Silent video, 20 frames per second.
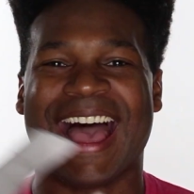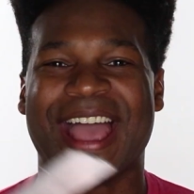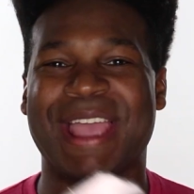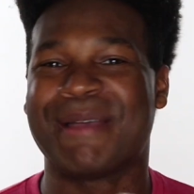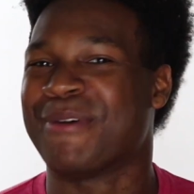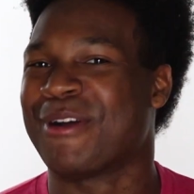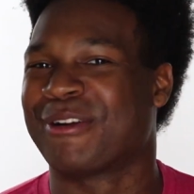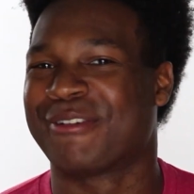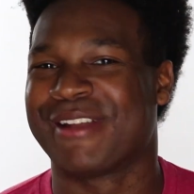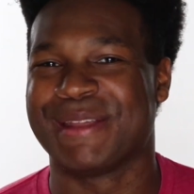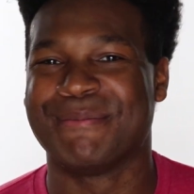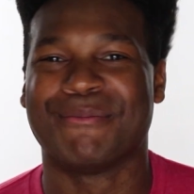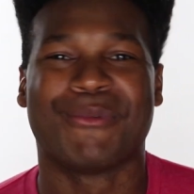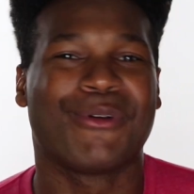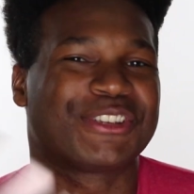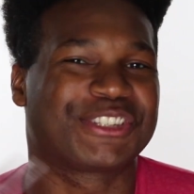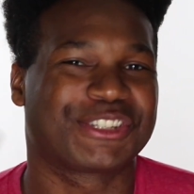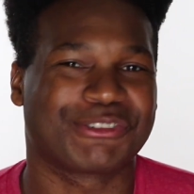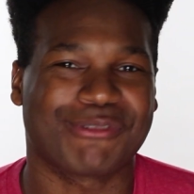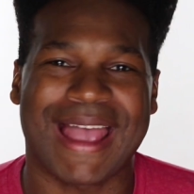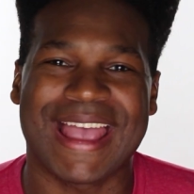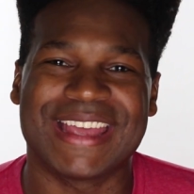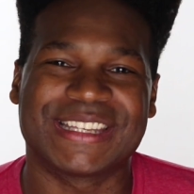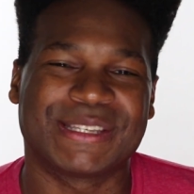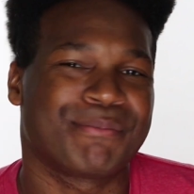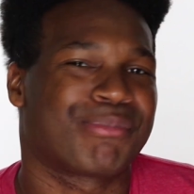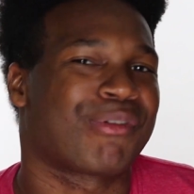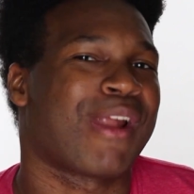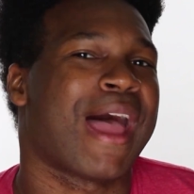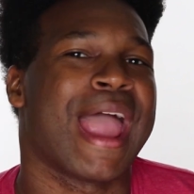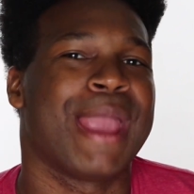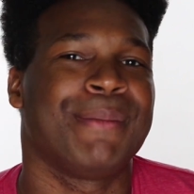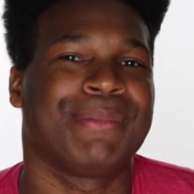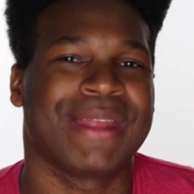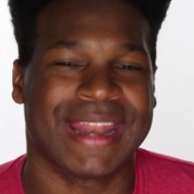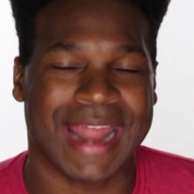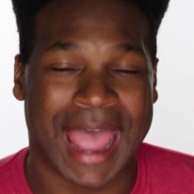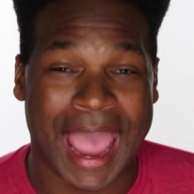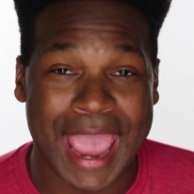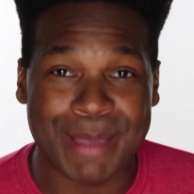I am already moisturized and primed,
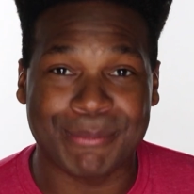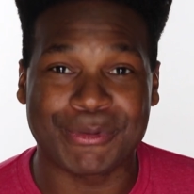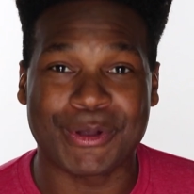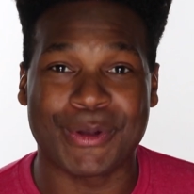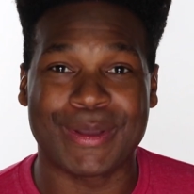and I am